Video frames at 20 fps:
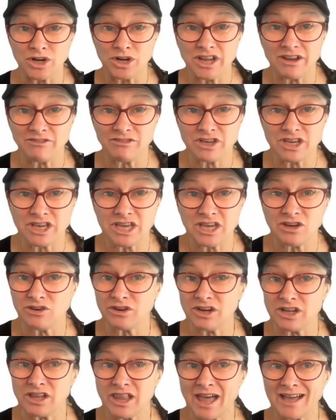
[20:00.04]
it every year
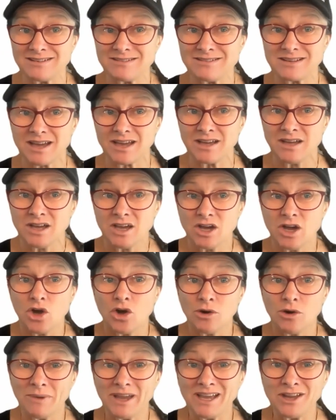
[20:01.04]
in Alaska,
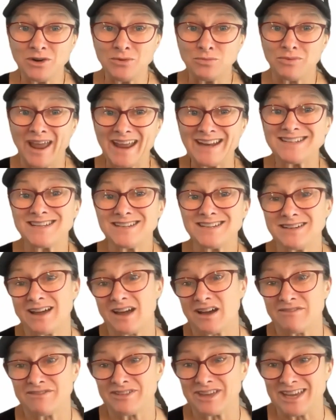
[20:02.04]
or am I going to rent an
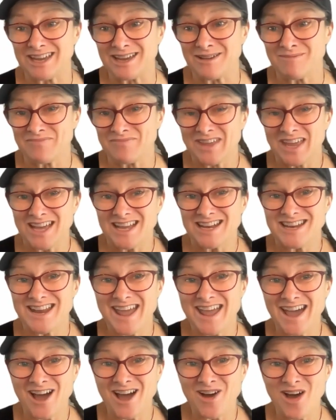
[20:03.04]
RV?
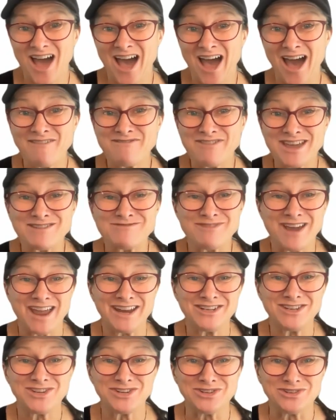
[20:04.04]
Now, RV
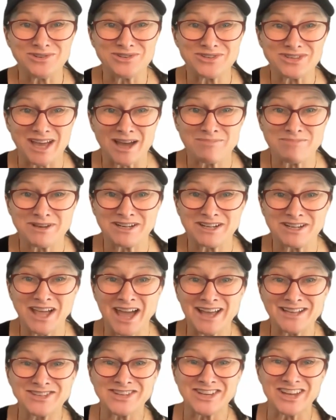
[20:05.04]
rentals up in
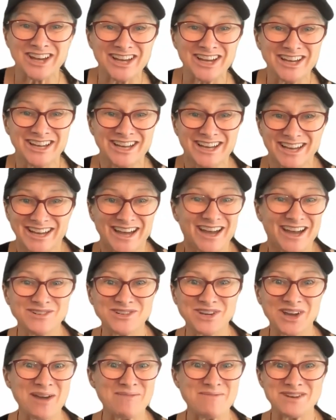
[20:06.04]
Alaska are a
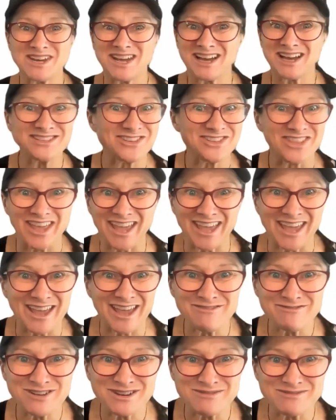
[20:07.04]
dime a dozen. They're
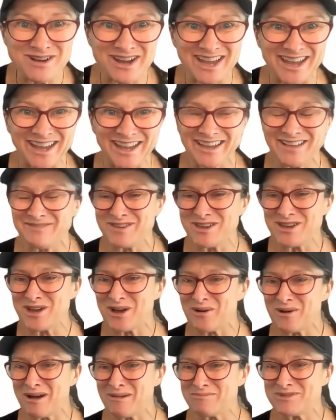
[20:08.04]
everywhere. If you
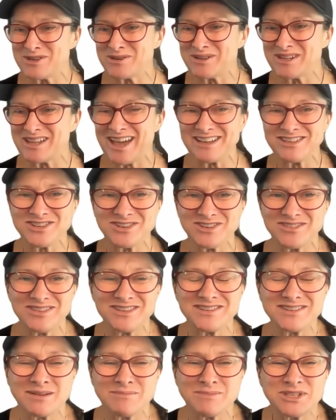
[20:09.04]
go up to Alaska in the
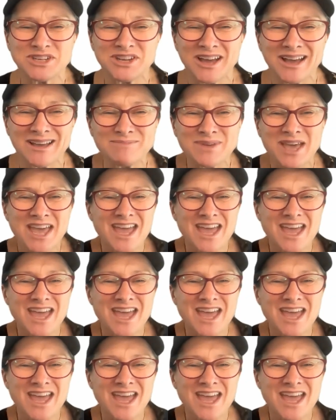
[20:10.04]
summertime,